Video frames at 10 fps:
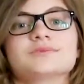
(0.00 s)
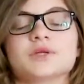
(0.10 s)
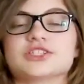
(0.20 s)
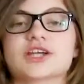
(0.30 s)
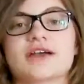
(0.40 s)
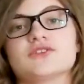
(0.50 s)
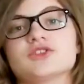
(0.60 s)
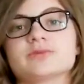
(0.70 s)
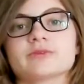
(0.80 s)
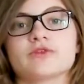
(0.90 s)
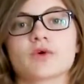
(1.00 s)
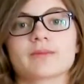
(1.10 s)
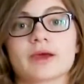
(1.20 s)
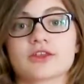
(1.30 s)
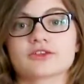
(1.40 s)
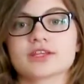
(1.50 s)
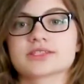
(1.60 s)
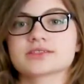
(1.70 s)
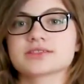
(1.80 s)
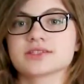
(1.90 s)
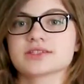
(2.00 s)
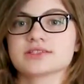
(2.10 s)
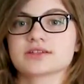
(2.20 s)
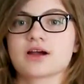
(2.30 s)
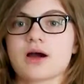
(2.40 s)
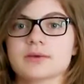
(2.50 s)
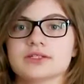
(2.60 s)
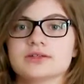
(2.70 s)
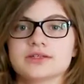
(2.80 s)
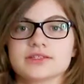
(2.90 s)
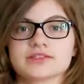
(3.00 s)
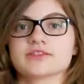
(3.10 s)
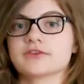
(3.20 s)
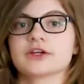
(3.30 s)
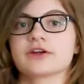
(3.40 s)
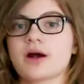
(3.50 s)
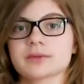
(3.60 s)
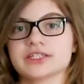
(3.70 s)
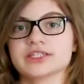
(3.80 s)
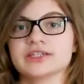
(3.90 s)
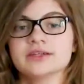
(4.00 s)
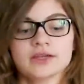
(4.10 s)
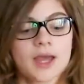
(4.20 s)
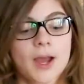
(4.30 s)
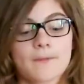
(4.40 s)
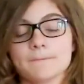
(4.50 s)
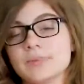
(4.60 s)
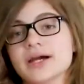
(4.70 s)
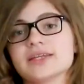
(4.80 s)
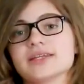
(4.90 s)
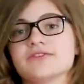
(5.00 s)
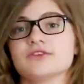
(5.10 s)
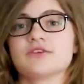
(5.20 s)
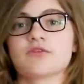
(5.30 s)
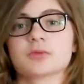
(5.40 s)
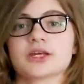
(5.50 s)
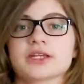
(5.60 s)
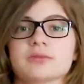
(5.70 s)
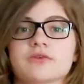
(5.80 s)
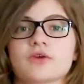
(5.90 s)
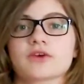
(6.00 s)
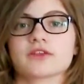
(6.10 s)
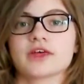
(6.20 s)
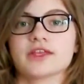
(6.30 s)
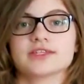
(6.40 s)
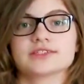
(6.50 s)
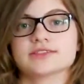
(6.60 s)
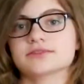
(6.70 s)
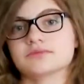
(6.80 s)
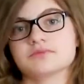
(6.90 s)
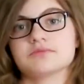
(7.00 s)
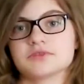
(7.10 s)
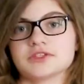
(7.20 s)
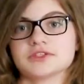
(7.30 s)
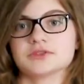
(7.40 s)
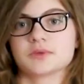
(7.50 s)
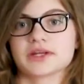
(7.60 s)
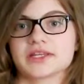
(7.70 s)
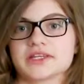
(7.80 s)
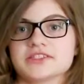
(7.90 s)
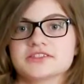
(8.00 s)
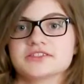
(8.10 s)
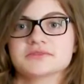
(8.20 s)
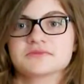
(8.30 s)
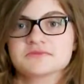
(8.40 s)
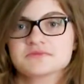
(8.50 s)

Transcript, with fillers: which I've used before in my other lessons. It's a common, this is a very common key. But if you've never played it before, then it's, this is what it is.